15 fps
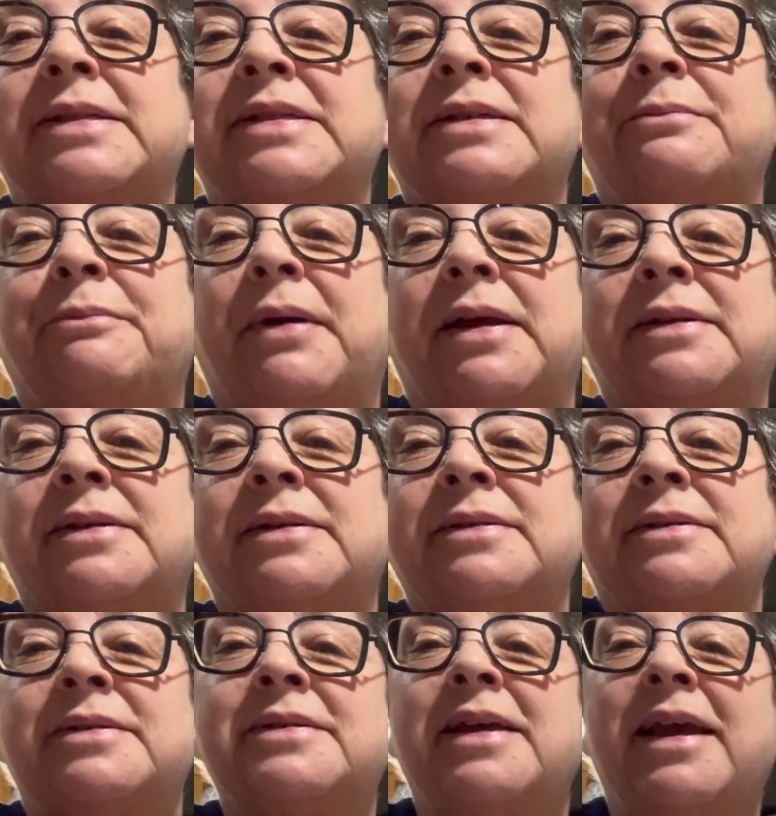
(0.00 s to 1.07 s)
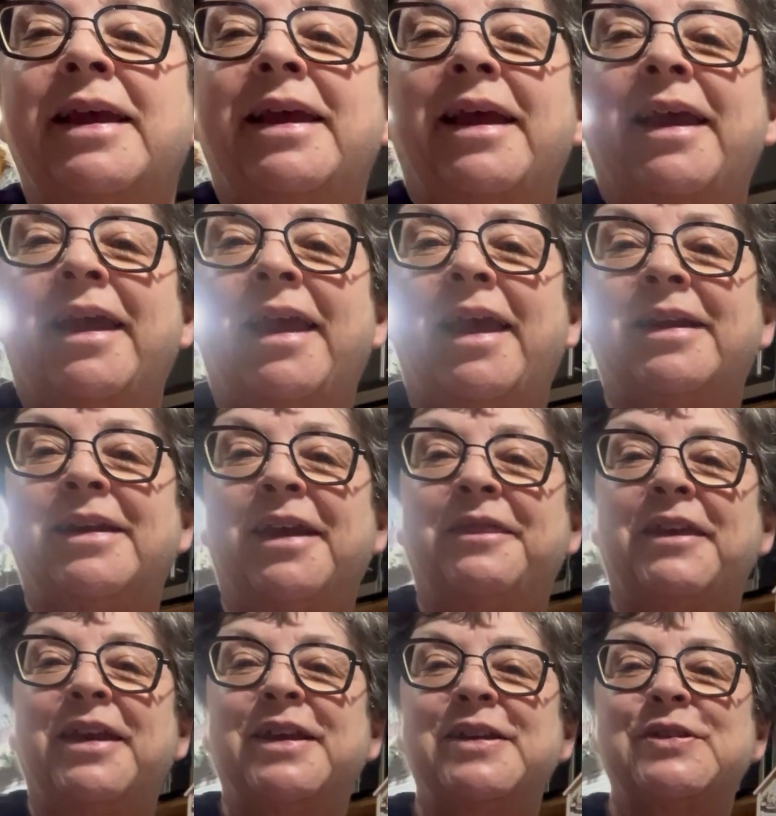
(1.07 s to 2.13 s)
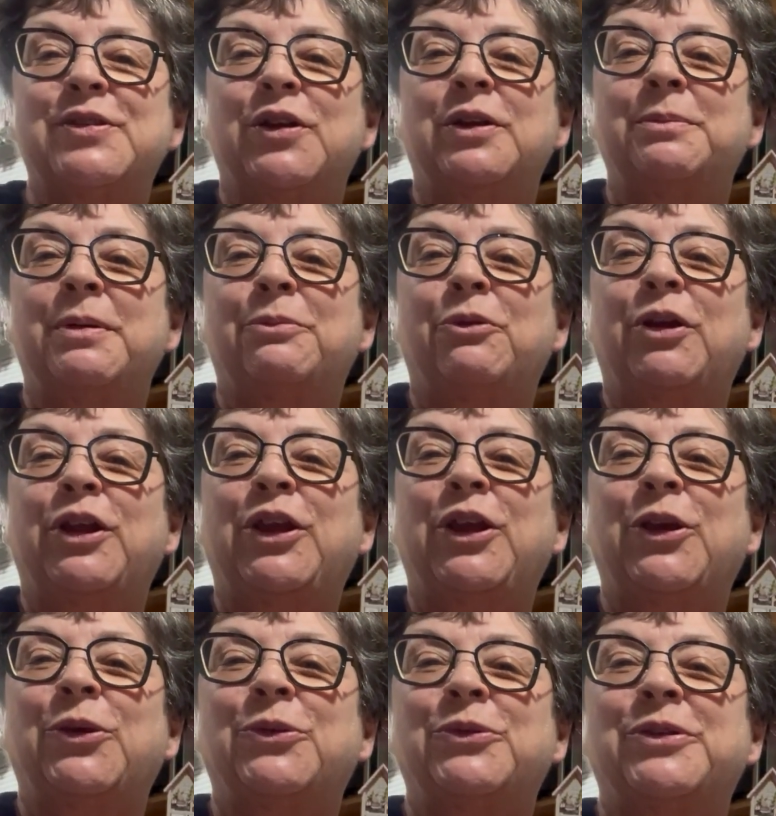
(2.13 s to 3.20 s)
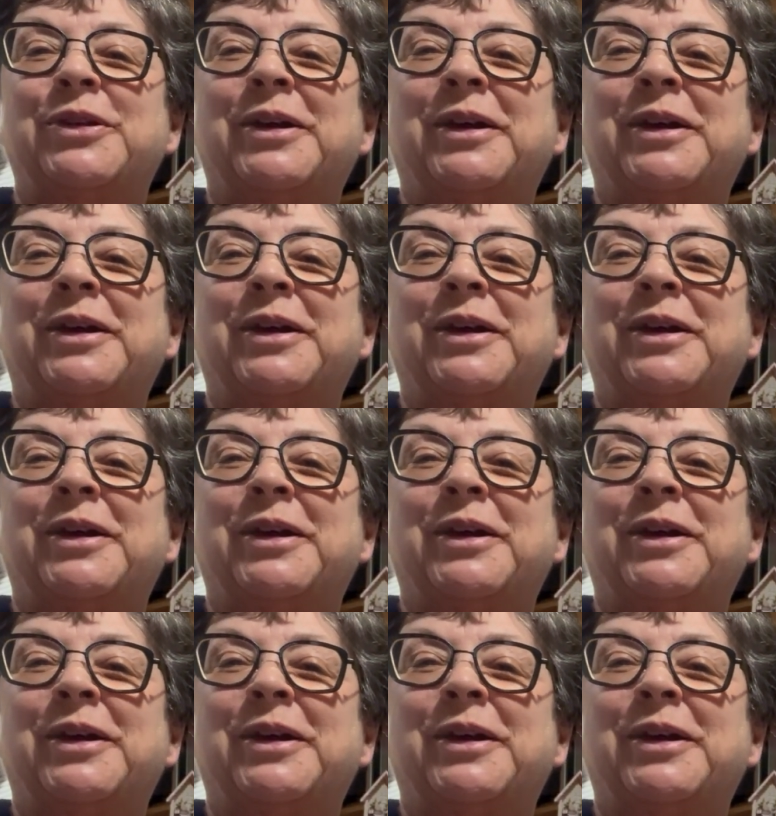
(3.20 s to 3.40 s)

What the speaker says: some buttons, and I think he's going to be pretty cute.